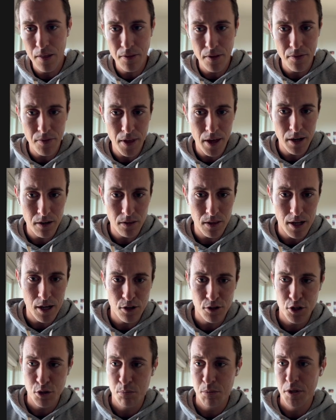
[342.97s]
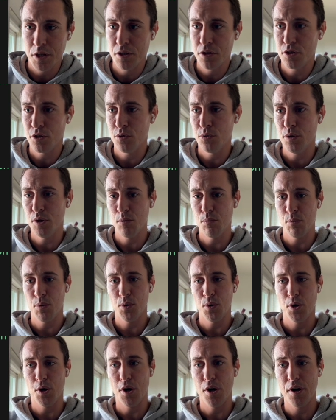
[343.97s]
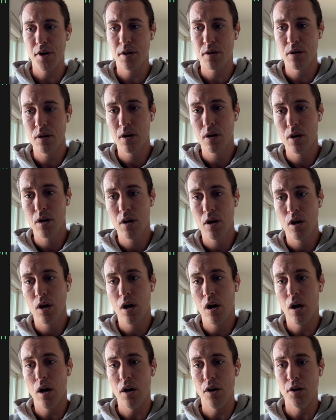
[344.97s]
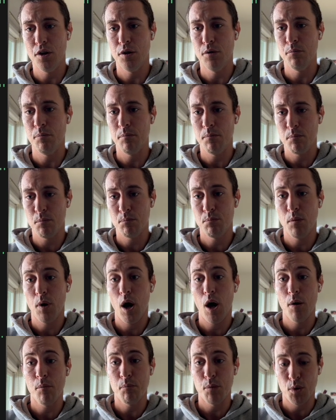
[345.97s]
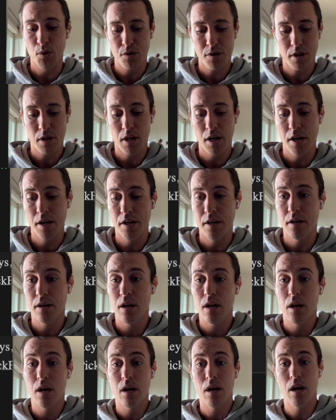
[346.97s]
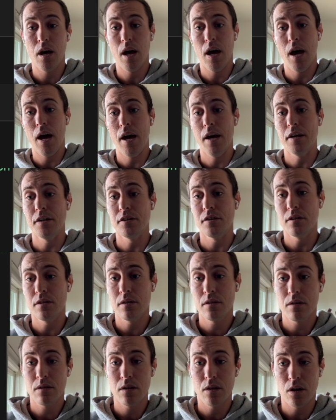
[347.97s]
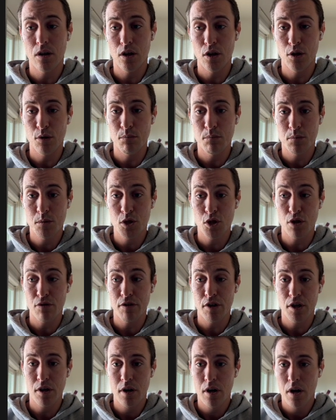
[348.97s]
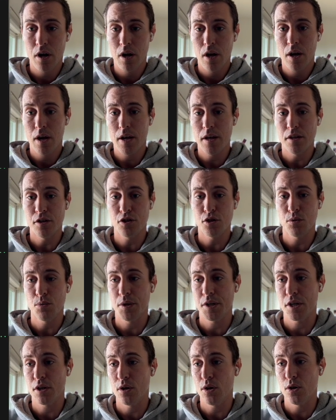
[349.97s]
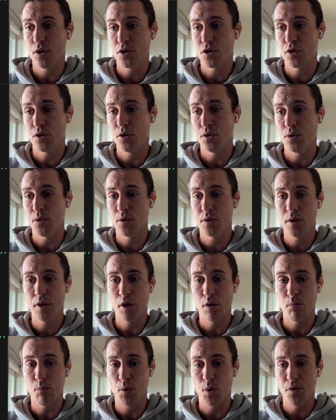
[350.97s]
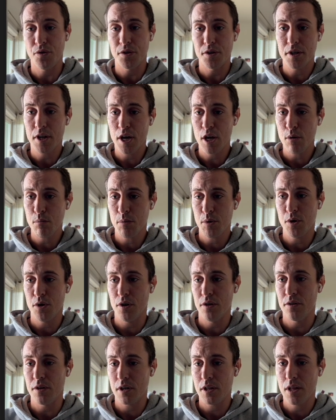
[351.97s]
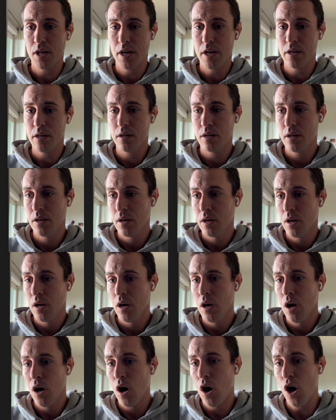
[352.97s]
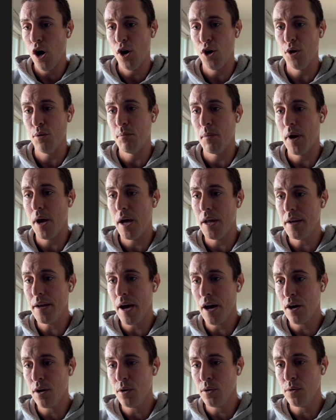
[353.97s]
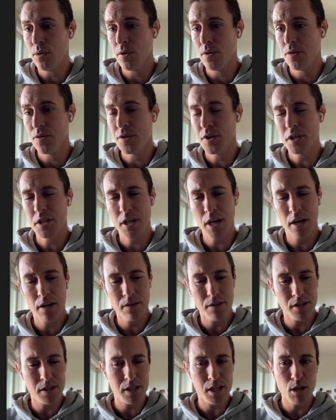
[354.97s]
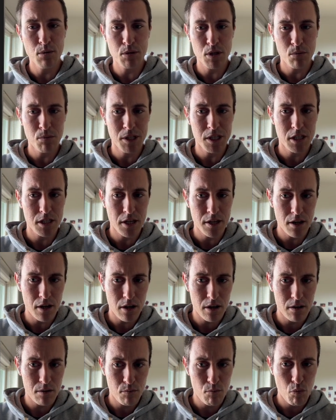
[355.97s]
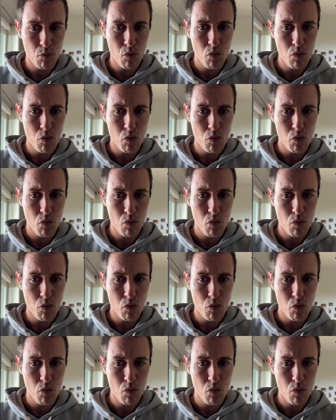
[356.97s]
and then that allows me to import on both client and server. And so we can also import the type here on the client. And now this keeps them in sync.